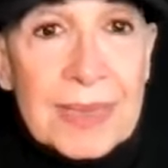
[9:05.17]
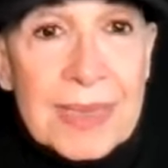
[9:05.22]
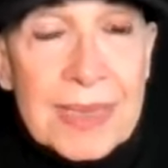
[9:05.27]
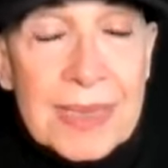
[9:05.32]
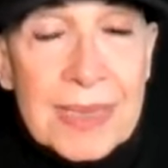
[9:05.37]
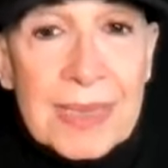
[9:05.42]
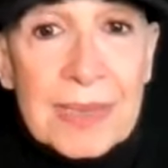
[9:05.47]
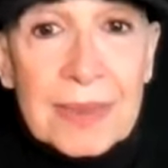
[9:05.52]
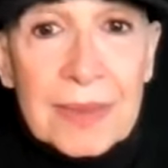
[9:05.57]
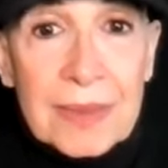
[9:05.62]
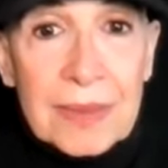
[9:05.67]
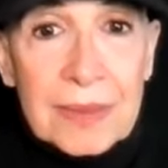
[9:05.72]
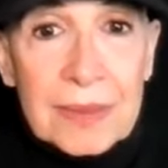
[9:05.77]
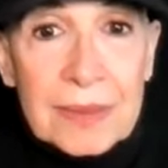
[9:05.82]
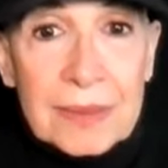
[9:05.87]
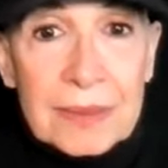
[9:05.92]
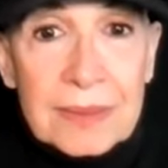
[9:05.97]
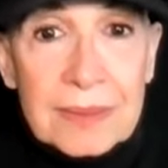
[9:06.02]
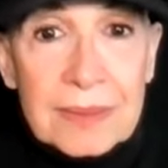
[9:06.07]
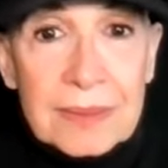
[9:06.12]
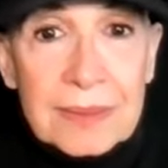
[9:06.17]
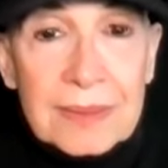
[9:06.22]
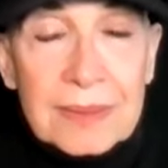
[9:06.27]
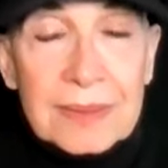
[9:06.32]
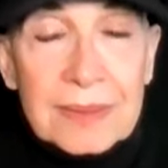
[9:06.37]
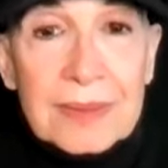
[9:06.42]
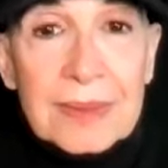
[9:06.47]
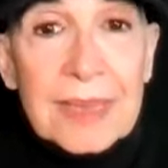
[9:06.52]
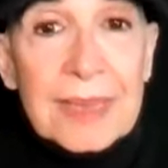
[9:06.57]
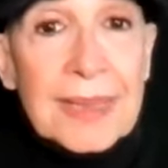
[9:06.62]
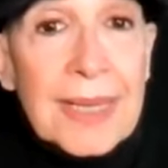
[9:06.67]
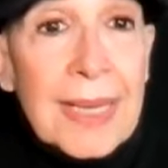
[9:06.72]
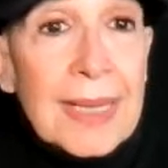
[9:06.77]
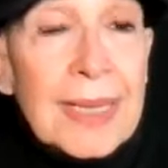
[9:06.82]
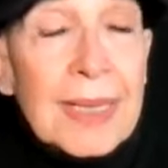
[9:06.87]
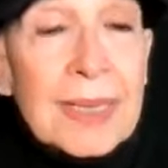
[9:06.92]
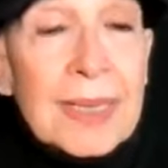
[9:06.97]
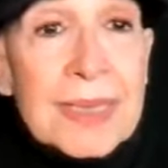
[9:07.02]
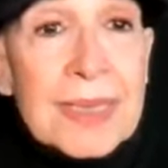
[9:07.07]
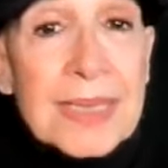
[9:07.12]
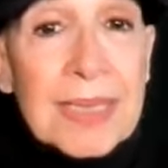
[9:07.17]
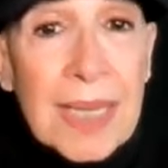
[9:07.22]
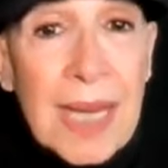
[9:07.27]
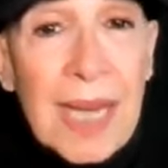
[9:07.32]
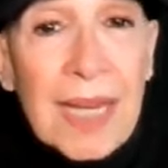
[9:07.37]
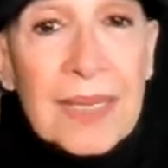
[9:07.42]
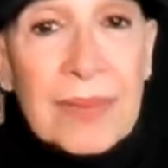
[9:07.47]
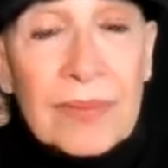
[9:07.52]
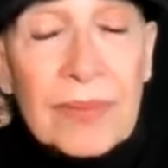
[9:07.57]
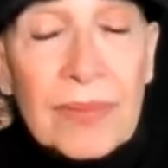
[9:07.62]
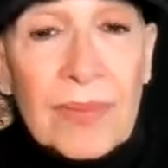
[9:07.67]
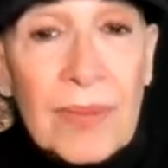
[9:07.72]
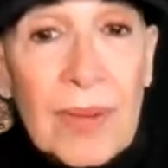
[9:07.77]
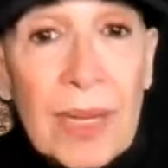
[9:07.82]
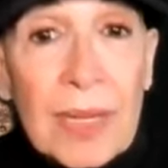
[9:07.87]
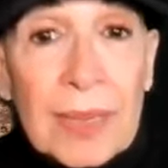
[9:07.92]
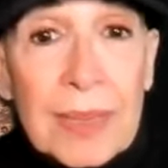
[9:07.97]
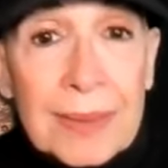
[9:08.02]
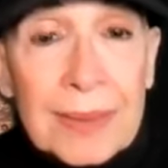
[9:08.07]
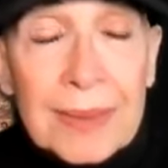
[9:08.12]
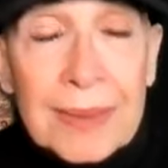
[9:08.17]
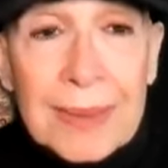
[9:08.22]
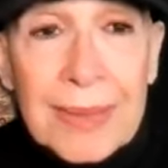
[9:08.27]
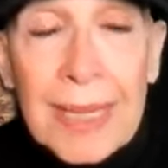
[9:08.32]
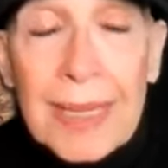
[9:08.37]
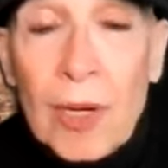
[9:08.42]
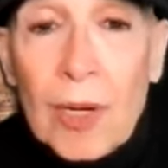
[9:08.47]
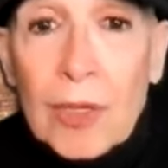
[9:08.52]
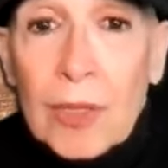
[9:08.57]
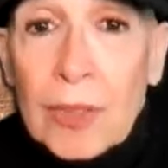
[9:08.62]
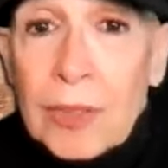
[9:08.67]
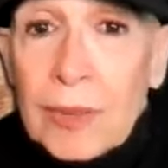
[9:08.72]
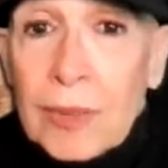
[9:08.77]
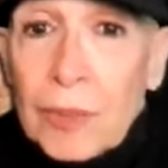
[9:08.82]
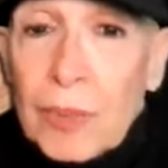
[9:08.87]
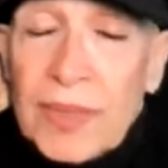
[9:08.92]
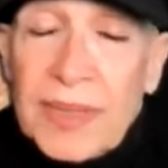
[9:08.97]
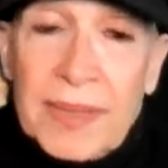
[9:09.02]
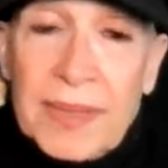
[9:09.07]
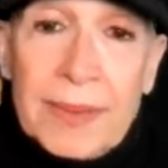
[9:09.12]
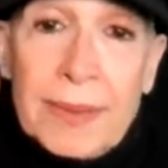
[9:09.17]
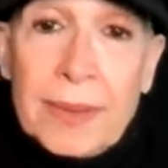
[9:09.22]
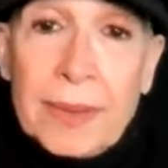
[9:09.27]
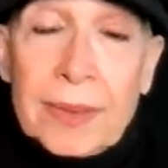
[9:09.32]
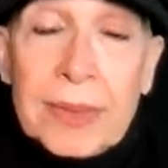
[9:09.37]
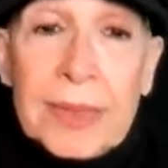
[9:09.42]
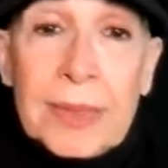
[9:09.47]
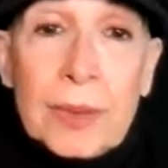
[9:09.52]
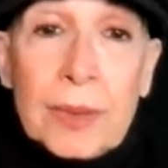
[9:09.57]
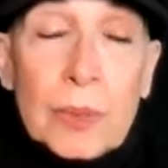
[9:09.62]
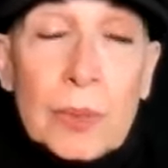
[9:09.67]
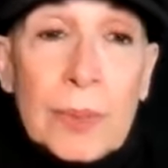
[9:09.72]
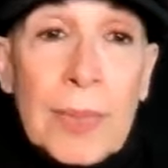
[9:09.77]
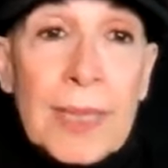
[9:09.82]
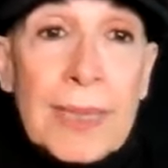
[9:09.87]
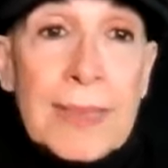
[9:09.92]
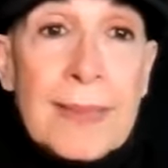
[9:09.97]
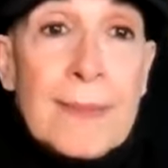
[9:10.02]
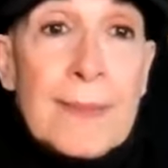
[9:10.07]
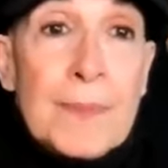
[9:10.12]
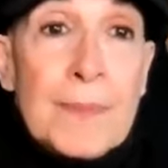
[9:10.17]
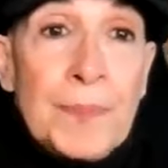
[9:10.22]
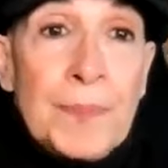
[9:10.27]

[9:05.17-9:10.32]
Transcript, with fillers: still, that it's kind of, they are within their legal right.